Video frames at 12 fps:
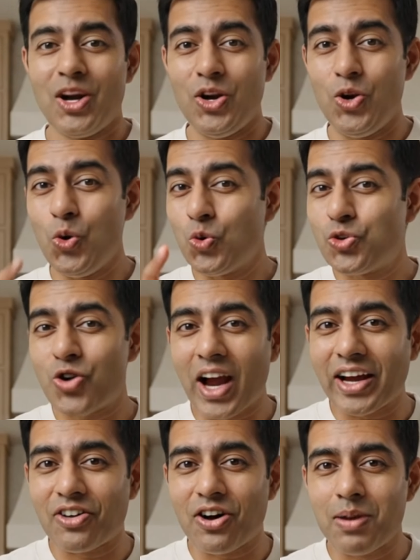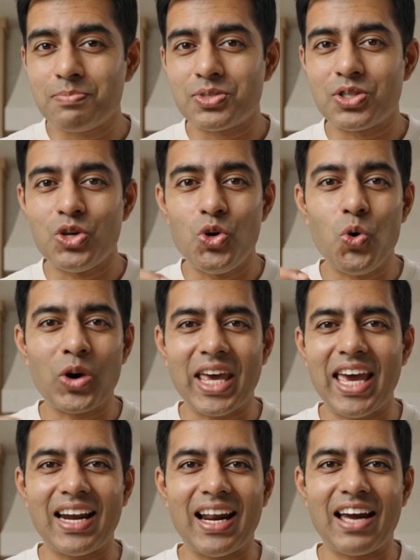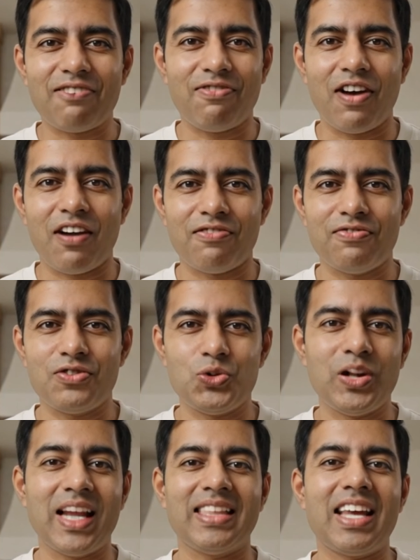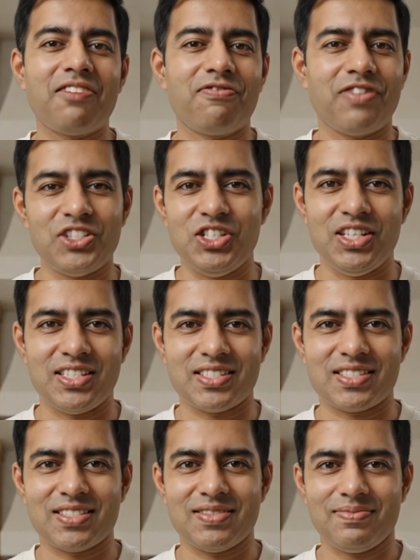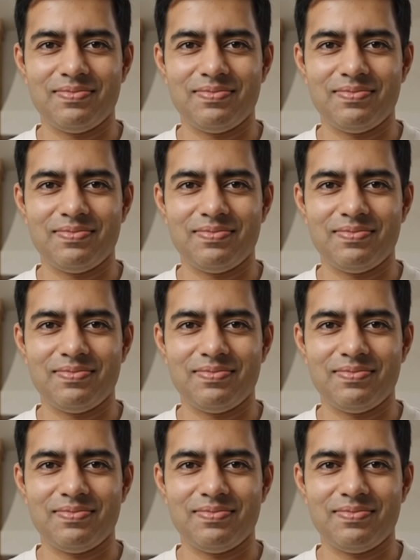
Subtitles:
No dry crumbs, no cake-like fluff to get that fudginess.